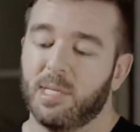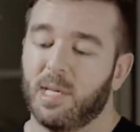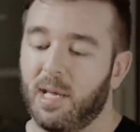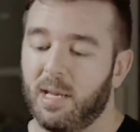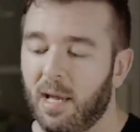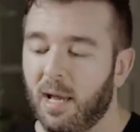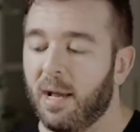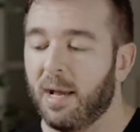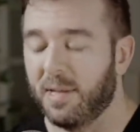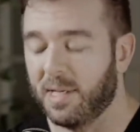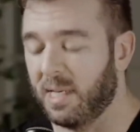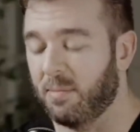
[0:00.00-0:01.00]
And
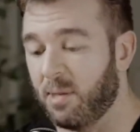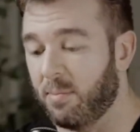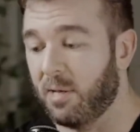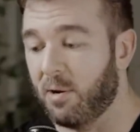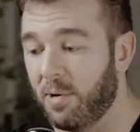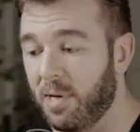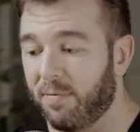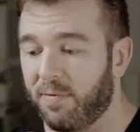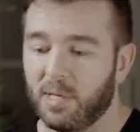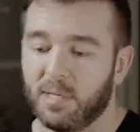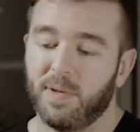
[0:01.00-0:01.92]
this seems to be no different.